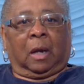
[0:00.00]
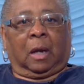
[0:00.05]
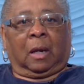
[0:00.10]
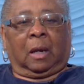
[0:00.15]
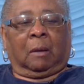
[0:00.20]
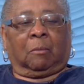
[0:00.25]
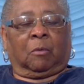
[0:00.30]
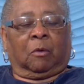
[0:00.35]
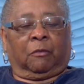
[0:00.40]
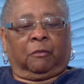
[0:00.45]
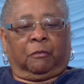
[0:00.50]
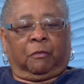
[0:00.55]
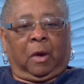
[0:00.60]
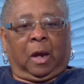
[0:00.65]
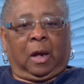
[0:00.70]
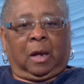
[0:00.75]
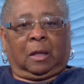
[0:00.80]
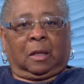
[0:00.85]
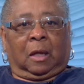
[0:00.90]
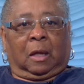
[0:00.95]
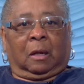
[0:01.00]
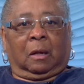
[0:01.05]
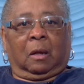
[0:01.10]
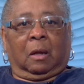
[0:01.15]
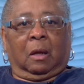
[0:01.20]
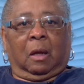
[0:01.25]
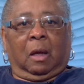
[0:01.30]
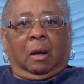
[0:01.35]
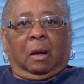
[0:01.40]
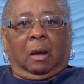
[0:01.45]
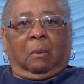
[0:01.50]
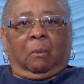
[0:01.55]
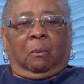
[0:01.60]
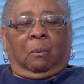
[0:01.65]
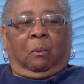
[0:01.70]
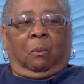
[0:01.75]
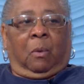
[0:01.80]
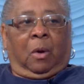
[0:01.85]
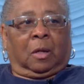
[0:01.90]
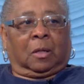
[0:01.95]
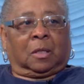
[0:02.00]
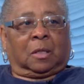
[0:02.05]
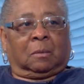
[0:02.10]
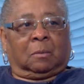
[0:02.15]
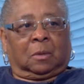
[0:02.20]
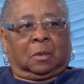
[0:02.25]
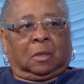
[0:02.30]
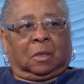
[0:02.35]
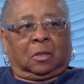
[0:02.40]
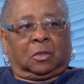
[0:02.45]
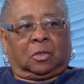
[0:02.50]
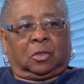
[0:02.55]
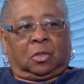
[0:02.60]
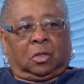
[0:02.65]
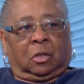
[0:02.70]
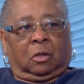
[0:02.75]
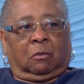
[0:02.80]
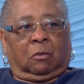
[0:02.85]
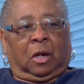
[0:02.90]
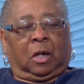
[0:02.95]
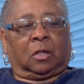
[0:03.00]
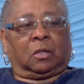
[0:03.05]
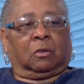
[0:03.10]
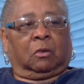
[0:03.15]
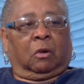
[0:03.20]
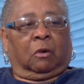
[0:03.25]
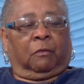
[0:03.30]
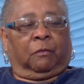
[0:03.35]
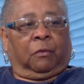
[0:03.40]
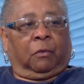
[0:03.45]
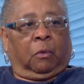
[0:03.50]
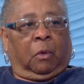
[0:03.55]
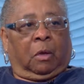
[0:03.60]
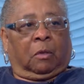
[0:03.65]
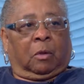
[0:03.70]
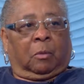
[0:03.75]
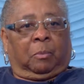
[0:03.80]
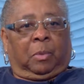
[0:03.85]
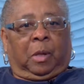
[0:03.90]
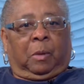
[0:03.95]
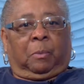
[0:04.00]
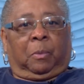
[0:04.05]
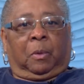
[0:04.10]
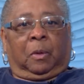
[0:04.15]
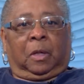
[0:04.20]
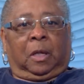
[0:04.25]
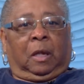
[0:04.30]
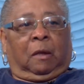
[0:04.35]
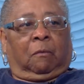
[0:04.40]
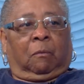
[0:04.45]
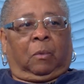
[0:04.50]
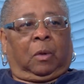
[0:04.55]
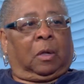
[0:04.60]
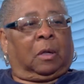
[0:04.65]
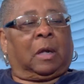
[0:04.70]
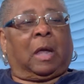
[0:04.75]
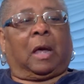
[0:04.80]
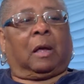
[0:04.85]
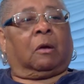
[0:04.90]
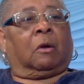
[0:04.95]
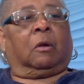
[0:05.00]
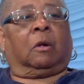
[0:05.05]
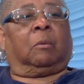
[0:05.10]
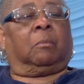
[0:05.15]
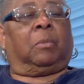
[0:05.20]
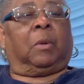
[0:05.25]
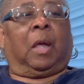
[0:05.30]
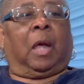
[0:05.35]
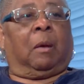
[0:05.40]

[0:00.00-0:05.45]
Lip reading: And I'm afraid that once this generation or a few other people leave, we're not going to be